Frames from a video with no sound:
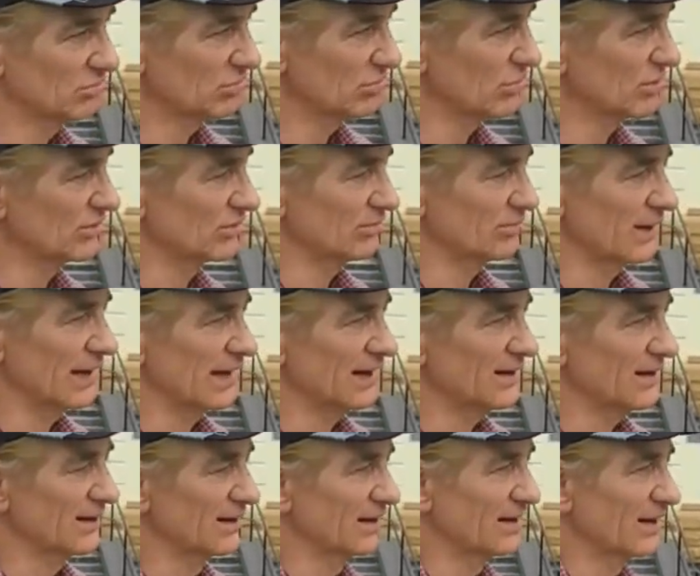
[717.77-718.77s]
It wasn't bad.
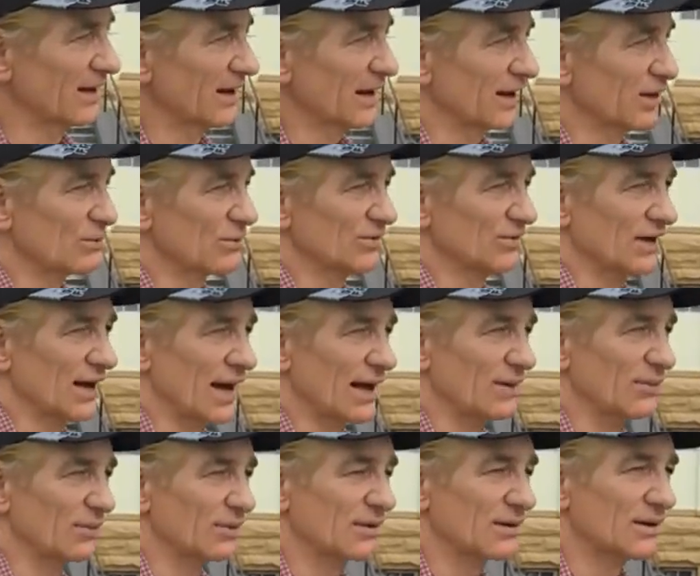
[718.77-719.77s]
And there was a guy
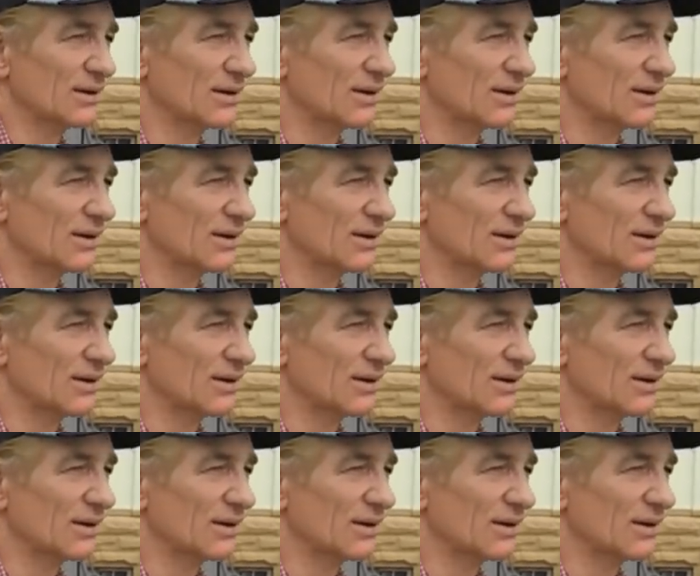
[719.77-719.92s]
that would